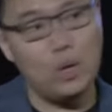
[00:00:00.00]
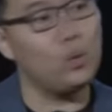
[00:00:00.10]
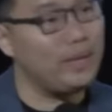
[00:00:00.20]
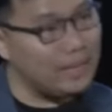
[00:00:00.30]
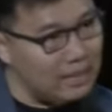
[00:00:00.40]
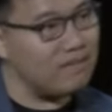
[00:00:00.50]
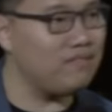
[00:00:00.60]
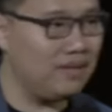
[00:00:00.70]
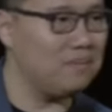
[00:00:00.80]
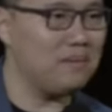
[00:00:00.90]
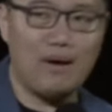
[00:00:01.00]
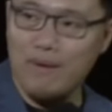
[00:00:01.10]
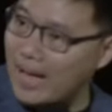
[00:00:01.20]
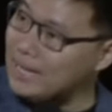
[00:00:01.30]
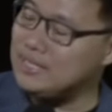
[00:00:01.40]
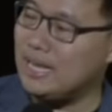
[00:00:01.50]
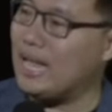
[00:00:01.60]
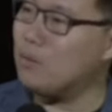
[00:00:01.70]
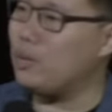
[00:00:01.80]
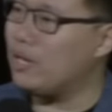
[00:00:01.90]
we give up our Isaac? And we are